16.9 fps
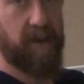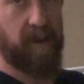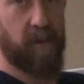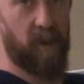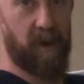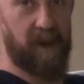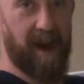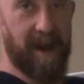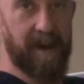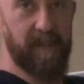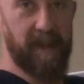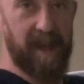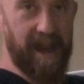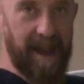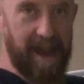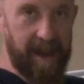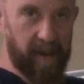will kind of be
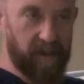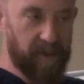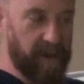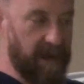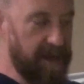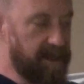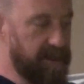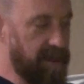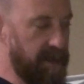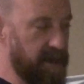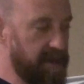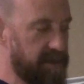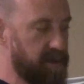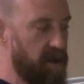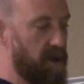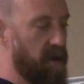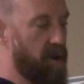angled like
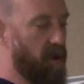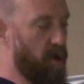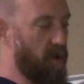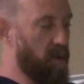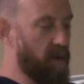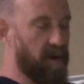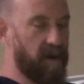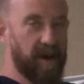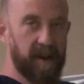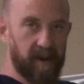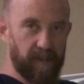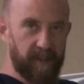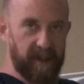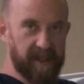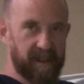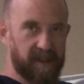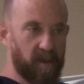this, or it'll
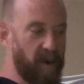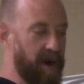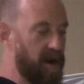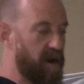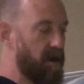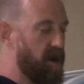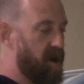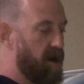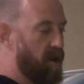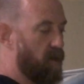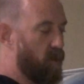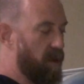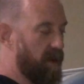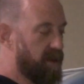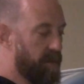be square with